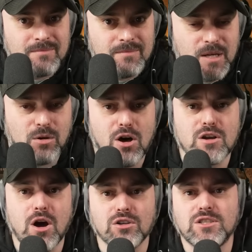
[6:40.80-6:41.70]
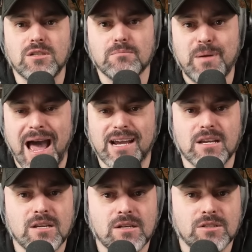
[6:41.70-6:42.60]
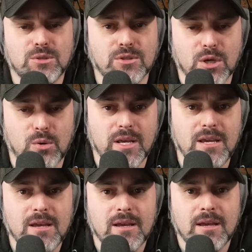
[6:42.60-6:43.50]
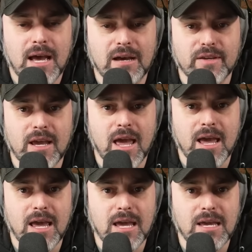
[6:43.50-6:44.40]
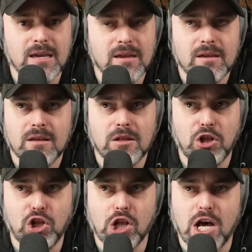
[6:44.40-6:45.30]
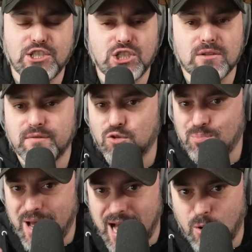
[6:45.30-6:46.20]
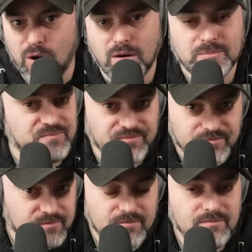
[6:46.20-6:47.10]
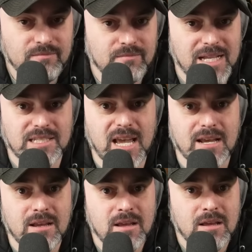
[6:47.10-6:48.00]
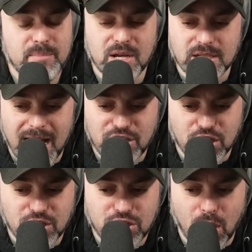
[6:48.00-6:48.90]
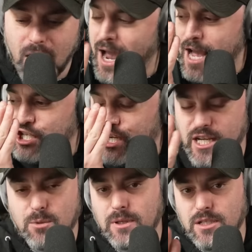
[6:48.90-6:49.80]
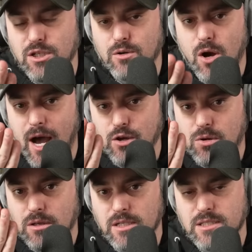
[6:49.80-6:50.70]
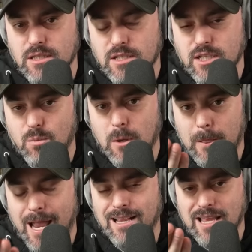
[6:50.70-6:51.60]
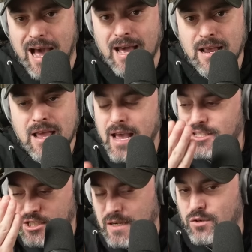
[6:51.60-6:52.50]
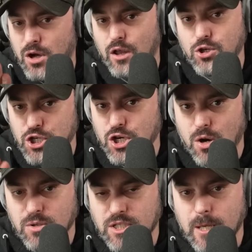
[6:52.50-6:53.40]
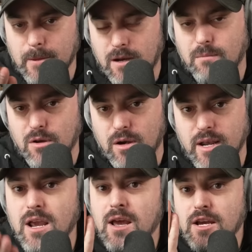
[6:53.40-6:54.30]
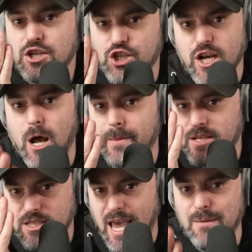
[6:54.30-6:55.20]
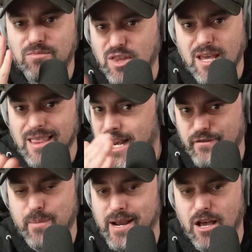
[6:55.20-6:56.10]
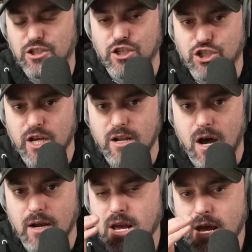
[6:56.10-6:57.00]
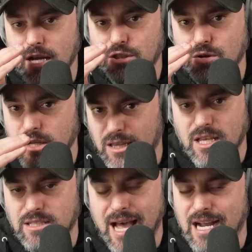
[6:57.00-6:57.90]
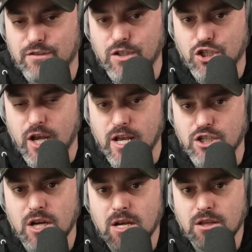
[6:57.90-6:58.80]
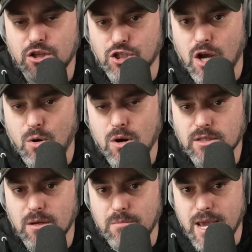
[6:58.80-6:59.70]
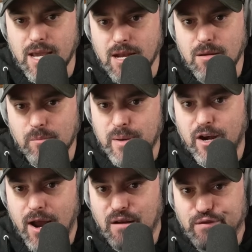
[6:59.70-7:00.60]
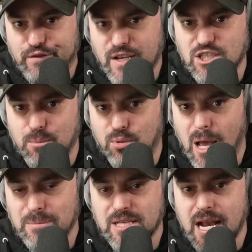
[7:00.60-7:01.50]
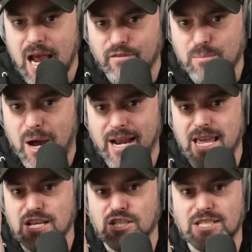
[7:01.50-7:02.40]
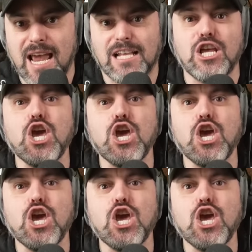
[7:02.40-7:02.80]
It all goes back to Tony having a lust for power. That's it. Because I genuinely don't know how you could listen to someone like that and several other shows in the community shit on the same thing that everybody else is shitting on and do nothing to actively change the show to make it better and fix the problems that everybody is telling